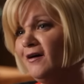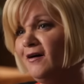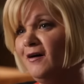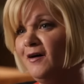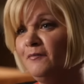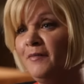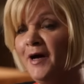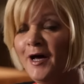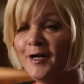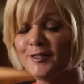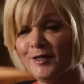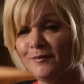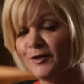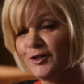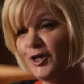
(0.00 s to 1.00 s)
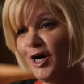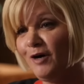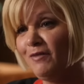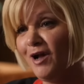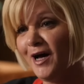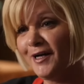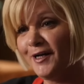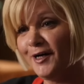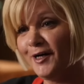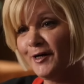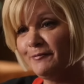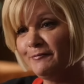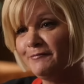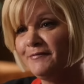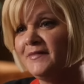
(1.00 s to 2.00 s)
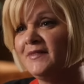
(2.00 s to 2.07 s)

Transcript: um, had a summer job lined up.